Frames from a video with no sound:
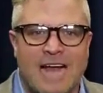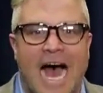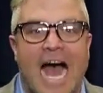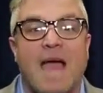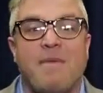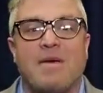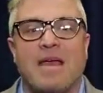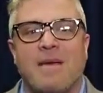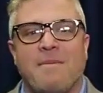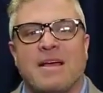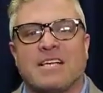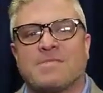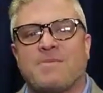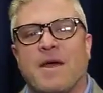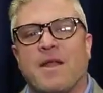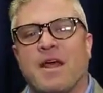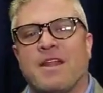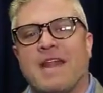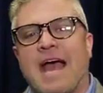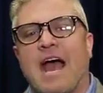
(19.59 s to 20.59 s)
IBM has
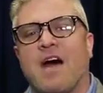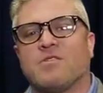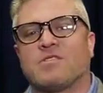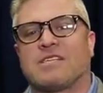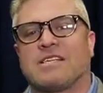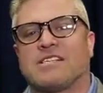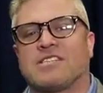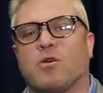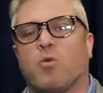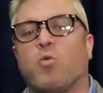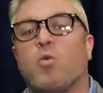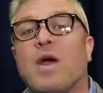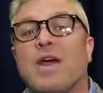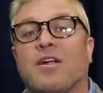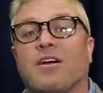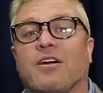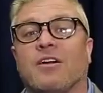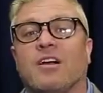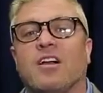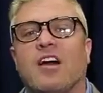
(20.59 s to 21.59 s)
been announced as the
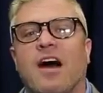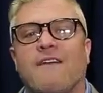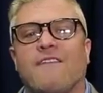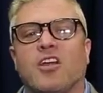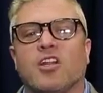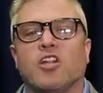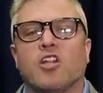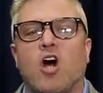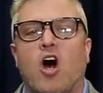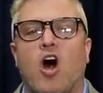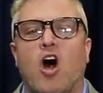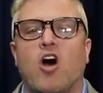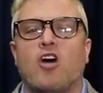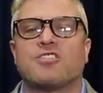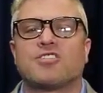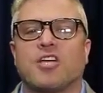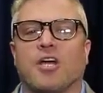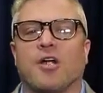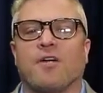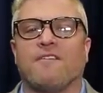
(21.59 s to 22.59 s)
winner of a
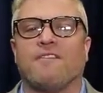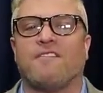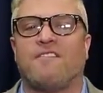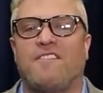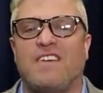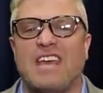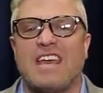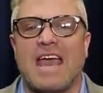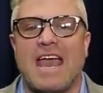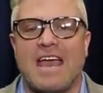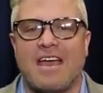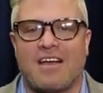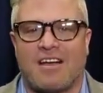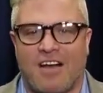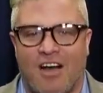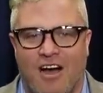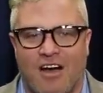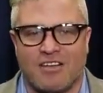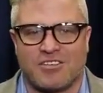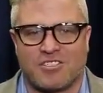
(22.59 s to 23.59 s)
long-term VA
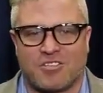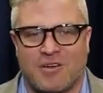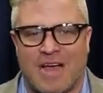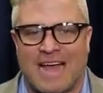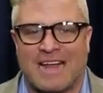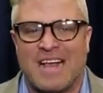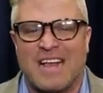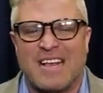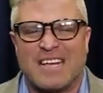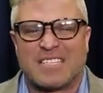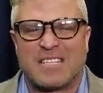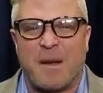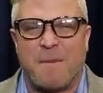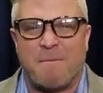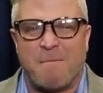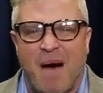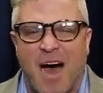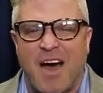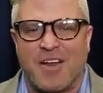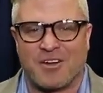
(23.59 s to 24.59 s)
contract to
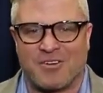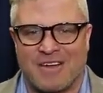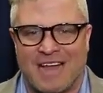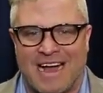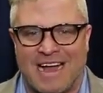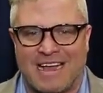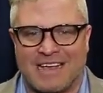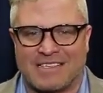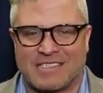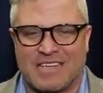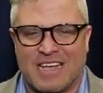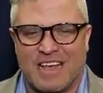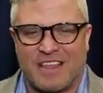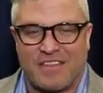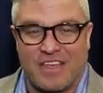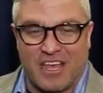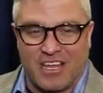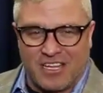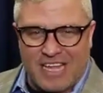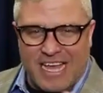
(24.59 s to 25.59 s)
modernize
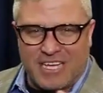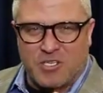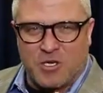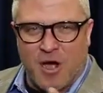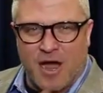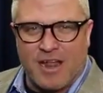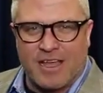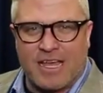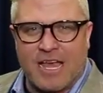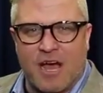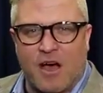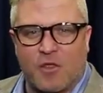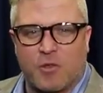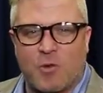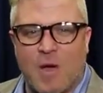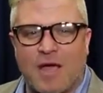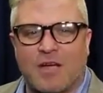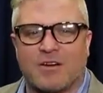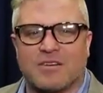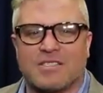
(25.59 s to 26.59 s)
the electronic
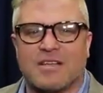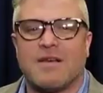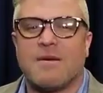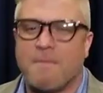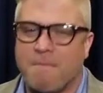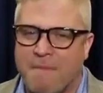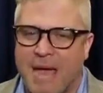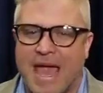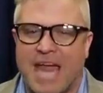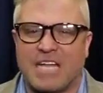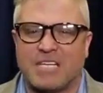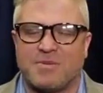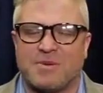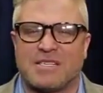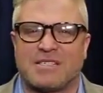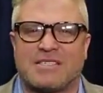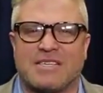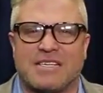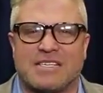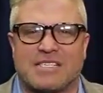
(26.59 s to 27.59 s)
health records
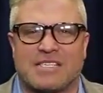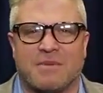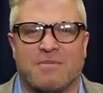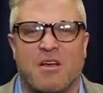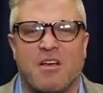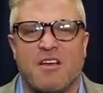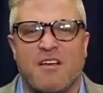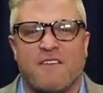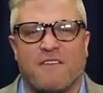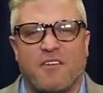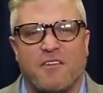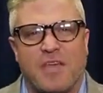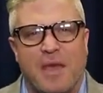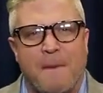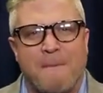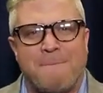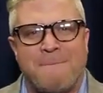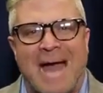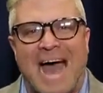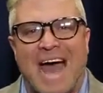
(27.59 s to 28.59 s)
management system for
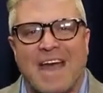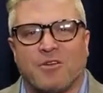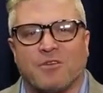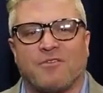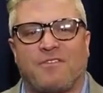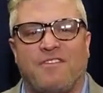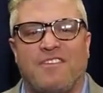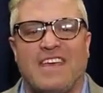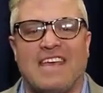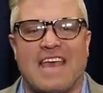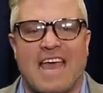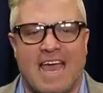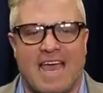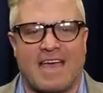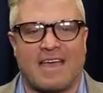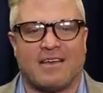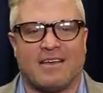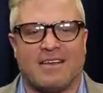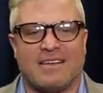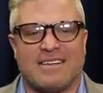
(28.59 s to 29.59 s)
the embattled
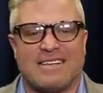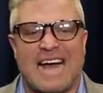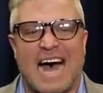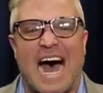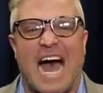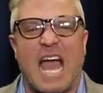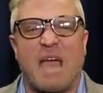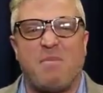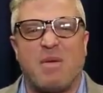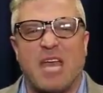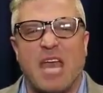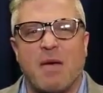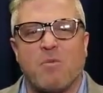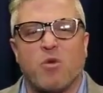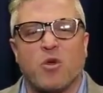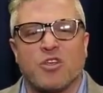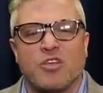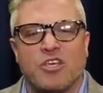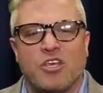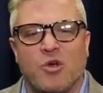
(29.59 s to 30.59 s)
VA.
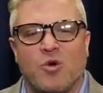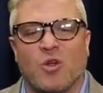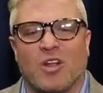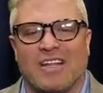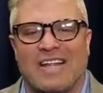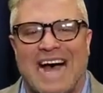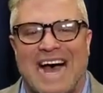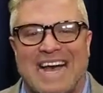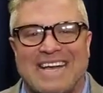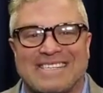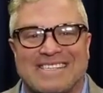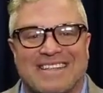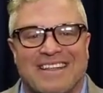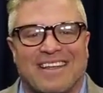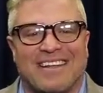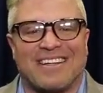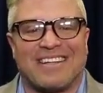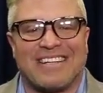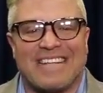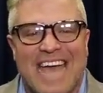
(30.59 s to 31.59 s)
IBM will utilize
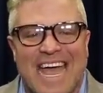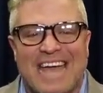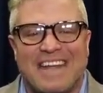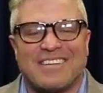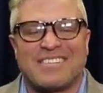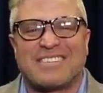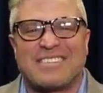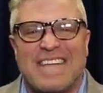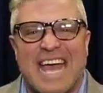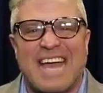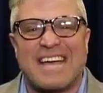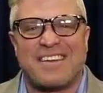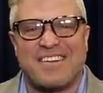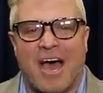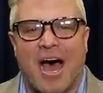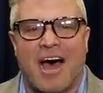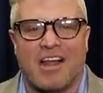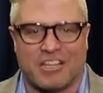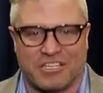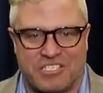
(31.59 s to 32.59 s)
the latest
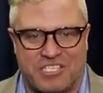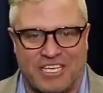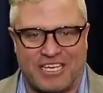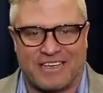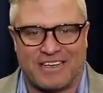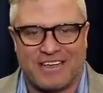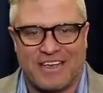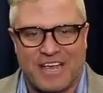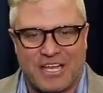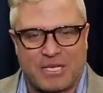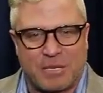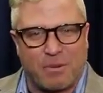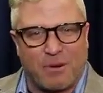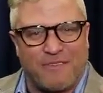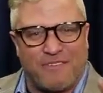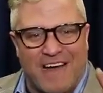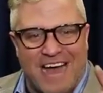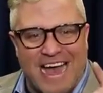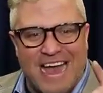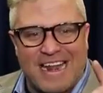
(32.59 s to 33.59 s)
technology to
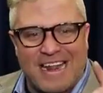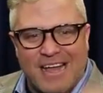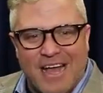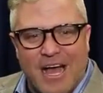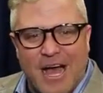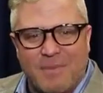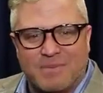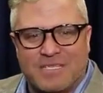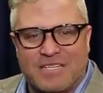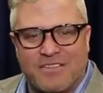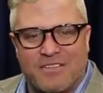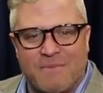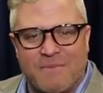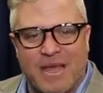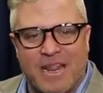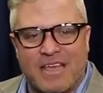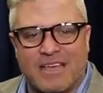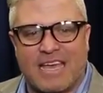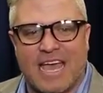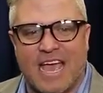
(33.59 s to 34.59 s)
provide
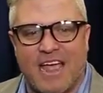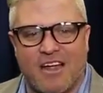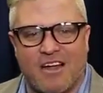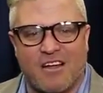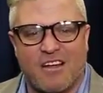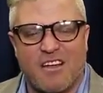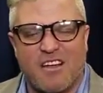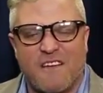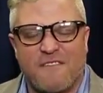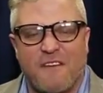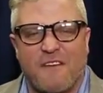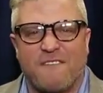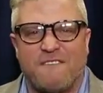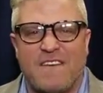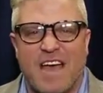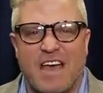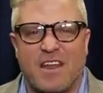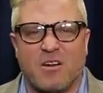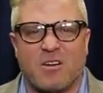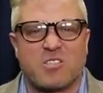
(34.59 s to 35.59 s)
up-to-the-minute care for
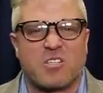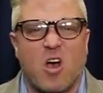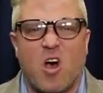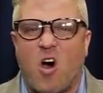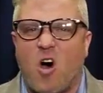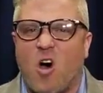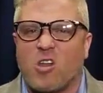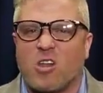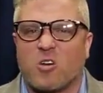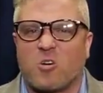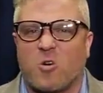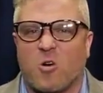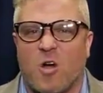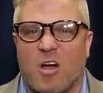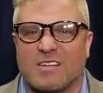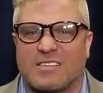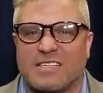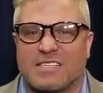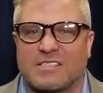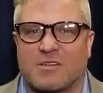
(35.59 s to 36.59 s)
veterans all
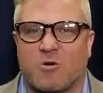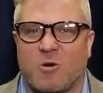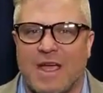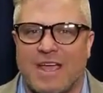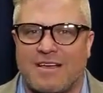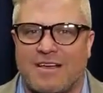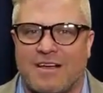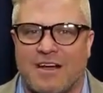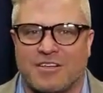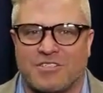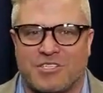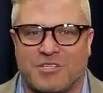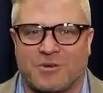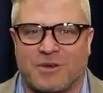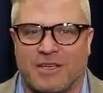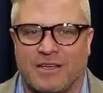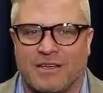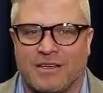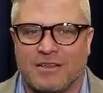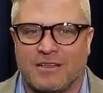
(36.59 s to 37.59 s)
across this great
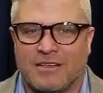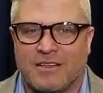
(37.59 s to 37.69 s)
country.